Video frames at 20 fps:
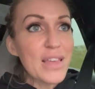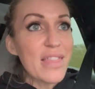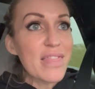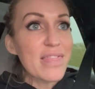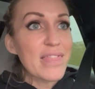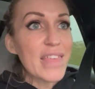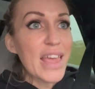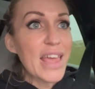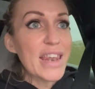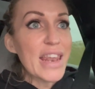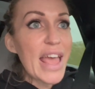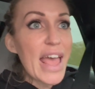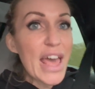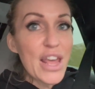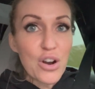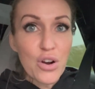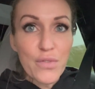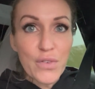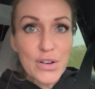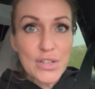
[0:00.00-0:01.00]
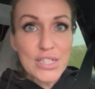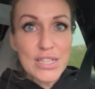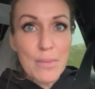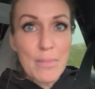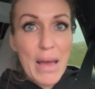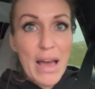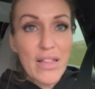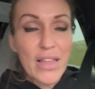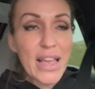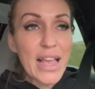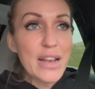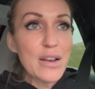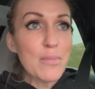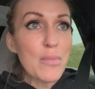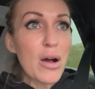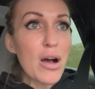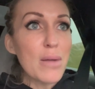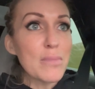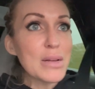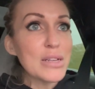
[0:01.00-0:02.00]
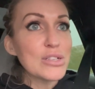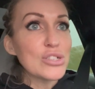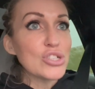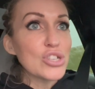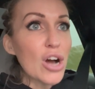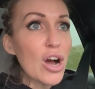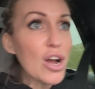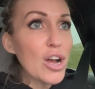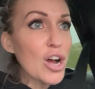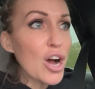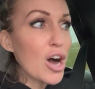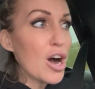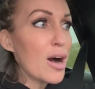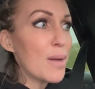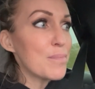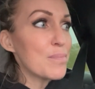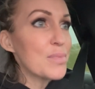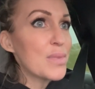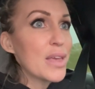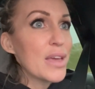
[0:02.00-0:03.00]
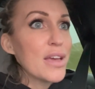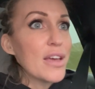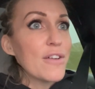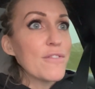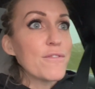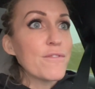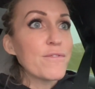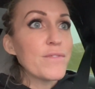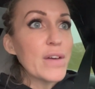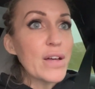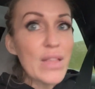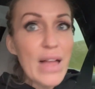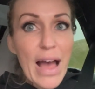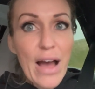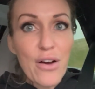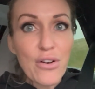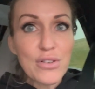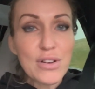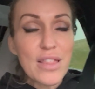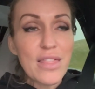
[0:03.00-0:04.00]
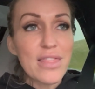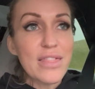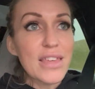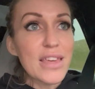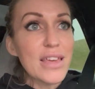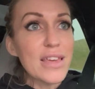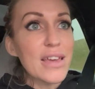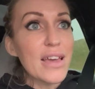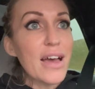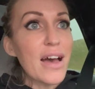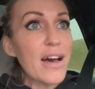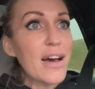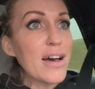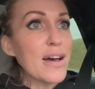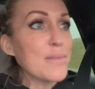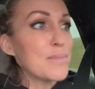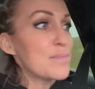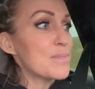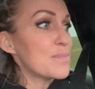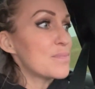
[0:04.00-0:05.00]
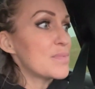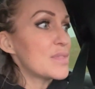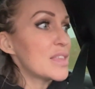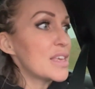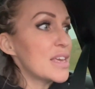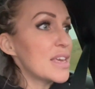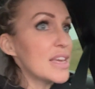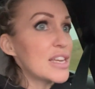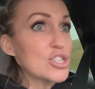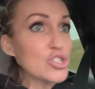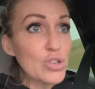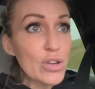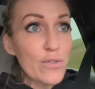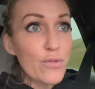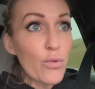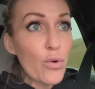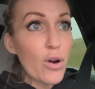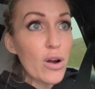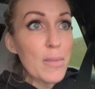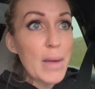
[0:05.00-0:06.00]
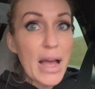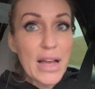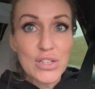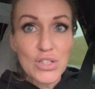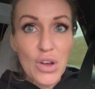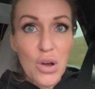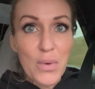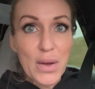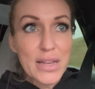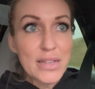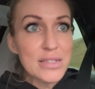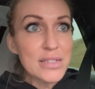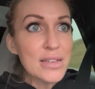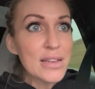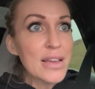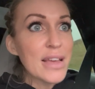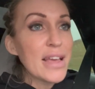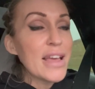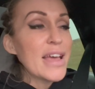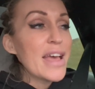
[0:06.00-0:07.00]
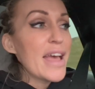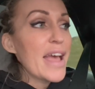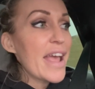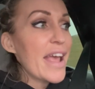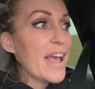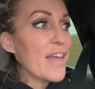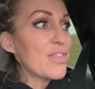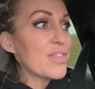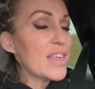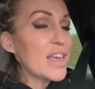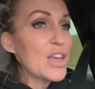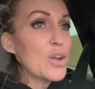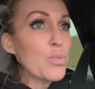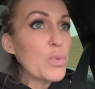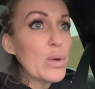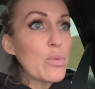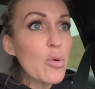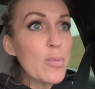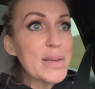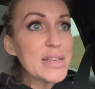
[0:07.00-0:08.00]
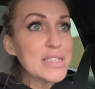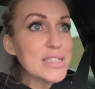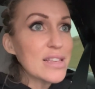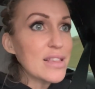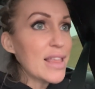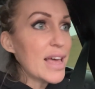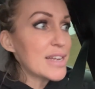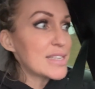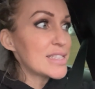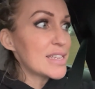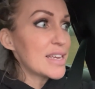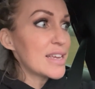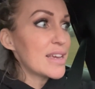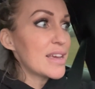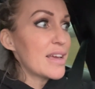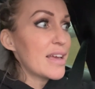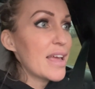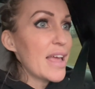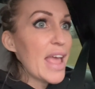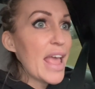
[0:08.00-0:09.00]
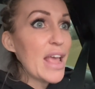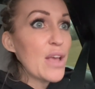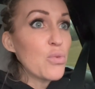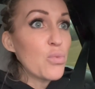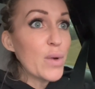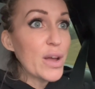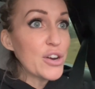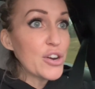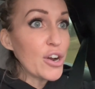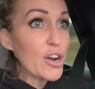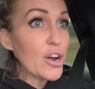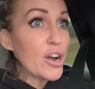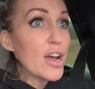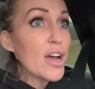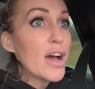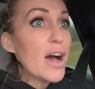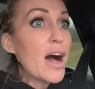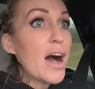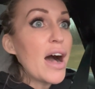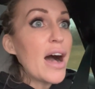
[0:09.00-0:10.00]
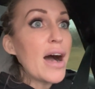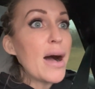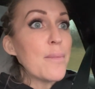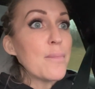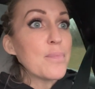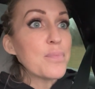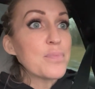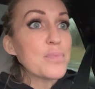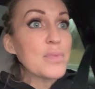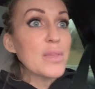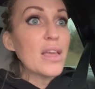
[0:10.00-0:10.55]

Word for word: then head over to maligatormom.com, fill out the, um, the entry form as always, and then we will be selecting a winner. Um,